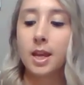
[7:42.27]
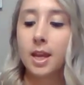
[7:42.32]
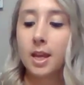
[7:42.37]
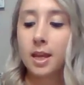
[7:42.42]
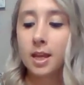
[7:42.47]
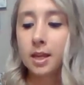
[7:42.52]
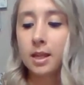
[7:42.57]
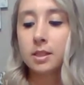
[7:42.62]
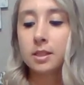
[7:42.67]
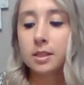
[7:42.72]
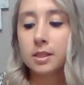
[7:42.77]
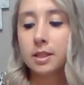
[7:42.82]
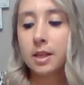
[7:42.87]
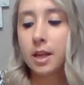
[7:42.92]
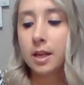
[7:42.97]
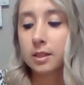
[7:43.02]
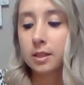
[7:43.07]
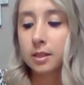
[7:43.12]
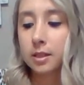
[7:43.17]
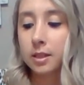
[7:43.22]
And
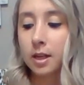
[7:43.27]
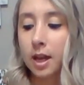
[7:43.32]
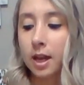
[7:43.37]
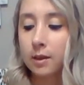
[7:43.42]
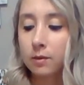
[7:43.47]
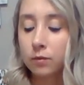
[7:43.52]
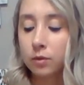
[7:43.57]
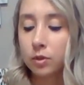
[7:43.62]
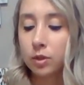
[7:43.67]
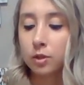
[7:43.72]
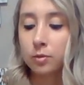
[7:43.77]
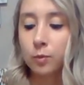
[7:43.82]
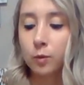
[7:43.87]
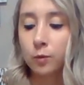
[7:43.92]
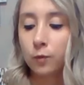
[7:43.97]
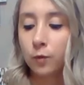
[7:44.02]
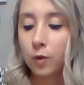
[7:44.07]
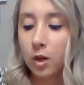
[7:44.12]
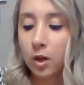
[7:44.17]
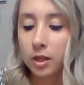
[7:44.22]
next I will
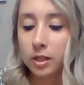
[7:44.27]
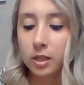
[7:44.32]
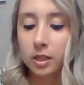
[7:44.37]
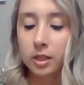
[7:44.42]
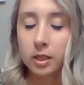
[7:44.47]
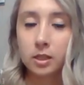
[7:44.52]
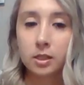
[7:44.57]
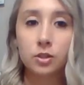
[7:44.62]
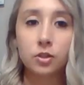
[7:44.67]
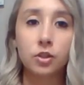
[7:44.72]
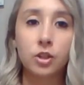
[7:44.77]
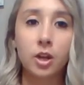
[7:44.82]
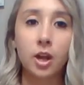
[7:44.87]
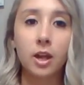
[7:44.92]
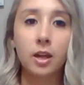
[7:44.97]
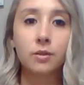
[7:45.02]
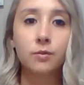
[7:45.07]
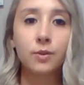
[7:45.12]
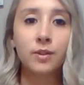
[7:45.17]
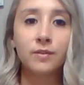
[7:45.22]
move on and
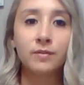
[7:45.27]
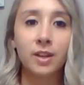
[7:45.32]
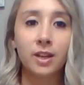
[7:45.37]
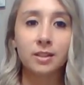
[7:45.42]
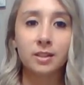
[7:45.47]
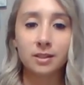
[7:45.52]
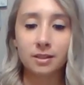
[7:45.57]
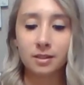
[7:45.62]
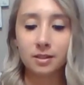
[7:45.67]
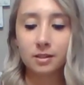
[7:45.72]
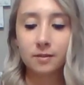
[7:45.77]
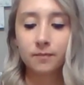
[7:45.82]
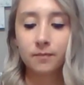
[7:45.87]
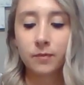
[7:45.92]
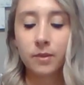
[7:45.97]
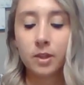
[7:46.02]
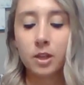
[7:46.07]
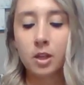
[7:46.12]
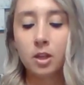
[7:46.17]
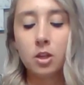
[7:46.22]
check reflexes.
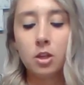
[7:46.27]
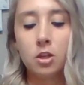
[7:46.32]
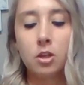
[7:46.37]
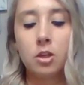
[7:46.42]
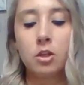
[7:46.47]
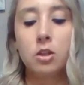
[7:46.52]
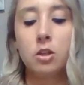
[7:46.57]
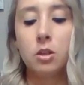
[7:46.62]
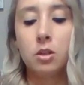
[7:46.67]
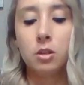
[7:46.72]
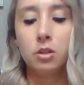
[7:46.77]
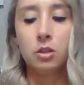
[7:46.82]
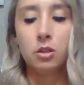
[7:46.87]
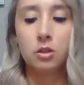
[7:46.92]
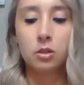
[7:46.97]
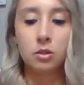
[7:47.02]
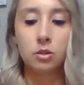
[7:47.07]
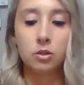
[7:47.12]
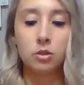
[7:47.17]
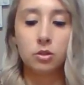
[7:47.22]

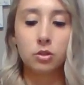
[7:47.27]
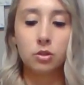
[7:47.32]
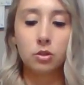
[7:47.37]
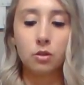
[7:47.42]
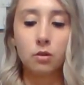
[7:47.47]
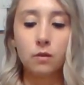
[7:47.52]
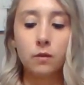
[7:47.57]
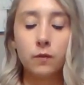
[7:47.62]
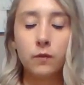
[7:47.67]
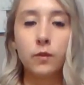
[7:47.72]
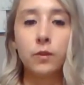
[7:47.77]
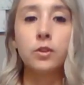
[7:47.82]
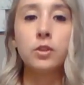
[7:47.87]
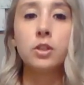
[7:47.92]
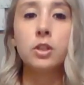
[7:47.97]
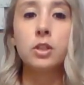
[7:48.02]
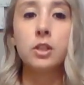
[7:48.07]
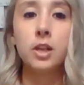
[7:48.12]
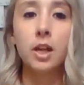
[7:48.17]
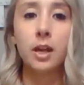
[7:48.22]
So
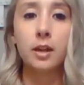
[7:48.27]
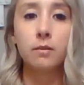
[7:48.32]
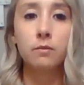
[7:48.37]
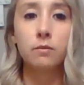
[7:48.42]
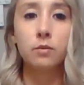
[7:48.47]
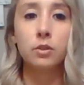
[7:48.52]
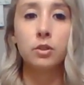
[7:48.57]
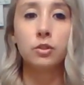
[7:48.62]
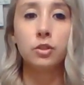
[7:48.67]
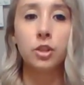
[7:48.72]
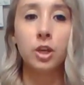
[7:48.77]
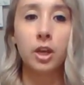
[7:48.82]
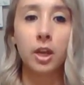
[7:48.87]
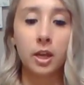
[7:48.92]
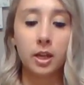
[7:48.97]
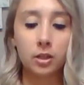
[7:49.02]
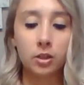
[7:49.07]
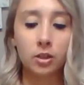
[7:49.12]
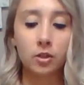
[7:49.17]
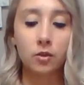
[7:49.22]
first I will
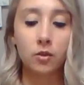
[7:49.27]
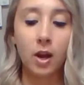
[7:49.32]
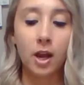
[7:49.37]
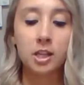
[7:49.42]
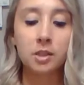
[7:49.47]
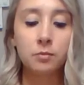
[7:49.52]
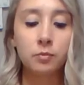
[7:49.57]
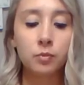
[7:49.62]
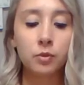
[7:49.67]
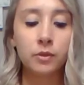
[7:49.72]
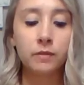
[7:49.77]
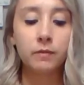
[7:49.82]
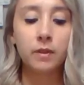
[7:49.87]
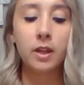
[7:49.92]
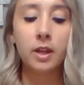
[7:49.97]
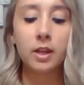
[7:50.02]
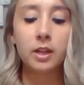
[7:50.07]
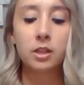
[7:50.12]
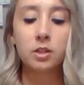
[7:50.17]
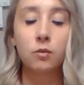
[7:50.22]
check the grasp
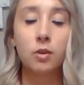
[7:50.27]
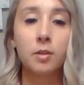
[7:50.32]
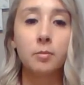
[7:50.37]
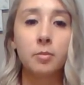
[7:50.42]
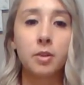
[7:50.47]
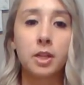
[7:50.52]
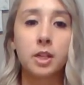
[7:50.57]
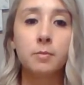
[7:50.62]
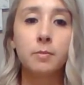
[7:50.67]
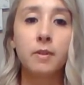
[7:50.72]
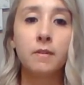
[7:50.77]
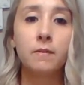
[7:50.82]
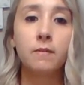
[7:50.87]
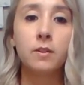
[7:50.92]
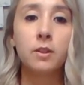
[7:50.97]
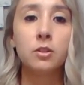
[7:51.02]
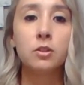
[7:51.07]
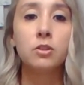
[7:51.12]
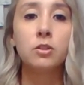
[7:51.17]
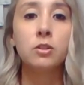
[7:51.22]
reflex, where I place my
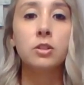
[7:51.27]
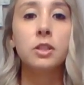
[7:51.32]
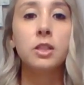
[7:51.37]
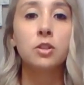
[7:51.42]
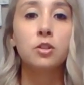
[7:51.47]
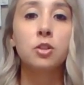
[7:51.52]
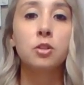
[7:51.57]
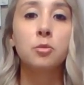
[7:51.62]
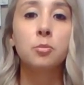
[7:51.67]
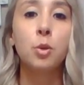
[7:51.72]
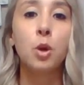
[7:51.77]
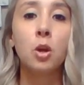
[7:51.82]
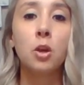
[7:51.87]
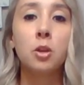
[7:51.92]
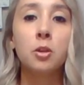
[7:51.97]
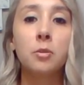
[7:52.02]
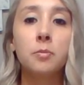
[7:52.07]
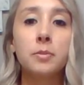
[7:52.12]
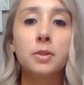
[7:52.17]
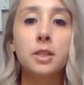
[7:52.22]
fingers in her
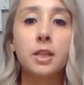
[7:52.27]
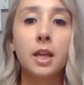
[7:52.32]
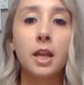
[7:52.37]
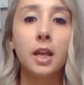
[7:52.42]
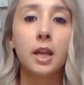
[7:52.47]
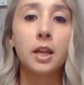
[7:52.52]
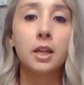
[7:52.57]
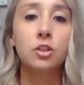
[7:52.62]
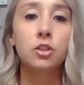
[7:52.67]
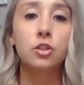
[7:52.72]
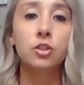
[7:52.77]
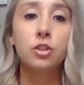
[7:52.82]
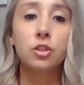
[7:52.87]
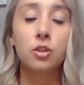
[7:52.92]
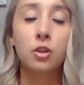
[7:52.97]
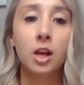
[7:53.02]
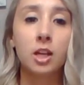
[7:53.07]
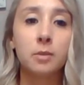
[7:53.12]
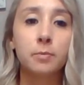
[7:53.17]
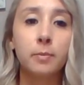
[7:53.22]
palms and she should
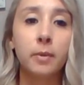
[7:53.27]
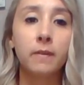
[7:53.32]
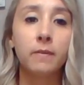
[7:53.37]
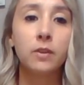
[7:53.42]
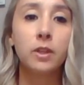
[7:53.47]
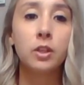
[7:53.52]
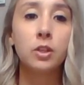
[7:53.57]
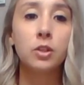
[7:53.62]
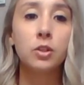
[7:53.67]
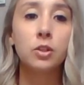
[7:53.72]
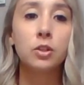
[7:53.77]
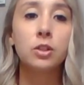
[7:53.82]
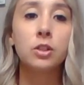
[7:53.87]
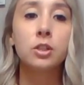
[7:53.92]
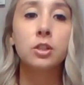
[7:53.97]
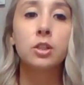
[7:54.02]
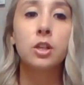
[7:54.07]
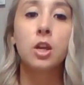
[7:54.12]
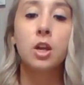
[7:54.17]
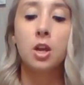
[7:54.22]
grasp my
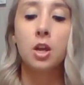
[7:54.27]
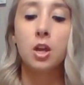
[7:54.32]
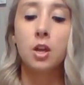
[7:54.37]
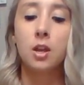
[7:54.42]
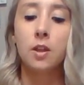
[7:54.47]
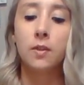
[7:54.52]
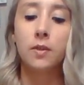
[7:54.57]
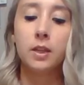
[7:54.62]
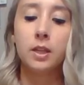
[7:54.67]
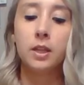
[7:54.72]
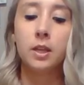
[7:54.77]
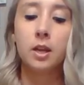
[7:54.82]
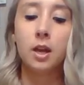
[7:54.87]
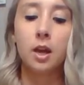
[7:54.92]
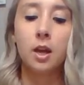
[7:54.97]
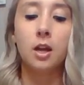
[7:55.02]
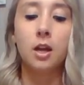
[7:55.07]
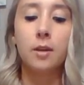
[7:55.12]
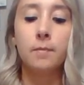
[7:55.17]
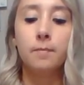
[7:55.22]
fingers. The
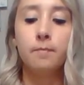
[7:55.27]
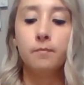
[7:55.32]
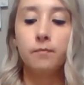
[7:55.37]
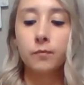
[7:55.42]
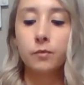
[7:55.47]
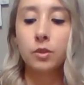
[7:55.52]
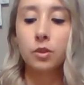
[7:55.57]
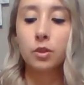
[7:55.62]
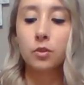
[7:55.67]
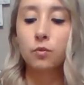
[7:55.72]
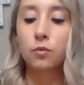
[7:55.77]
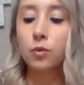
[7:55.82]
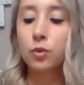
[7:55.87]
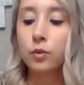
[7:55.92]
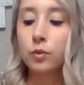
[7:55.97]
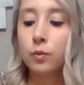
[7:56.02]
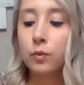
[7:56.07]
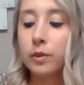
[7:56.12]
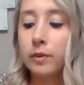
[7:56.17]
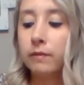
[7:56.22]

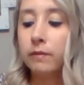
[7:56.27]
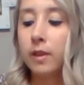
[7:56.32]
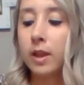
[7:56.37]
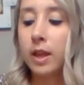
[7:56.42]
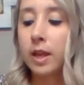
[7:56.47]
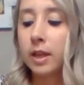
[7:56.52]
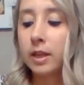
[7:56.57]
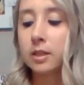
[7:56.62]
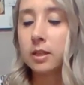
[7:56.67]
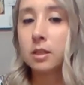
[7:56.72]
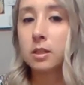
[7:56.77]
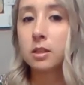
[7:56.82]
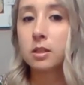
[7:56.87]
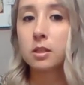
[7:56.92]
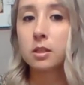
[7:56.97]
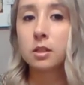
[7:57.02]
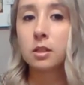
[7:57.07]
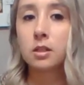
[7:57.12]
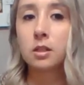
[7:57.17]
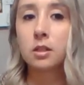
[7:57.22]
root
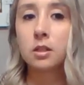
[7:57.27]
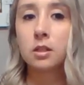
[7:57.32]
reflex,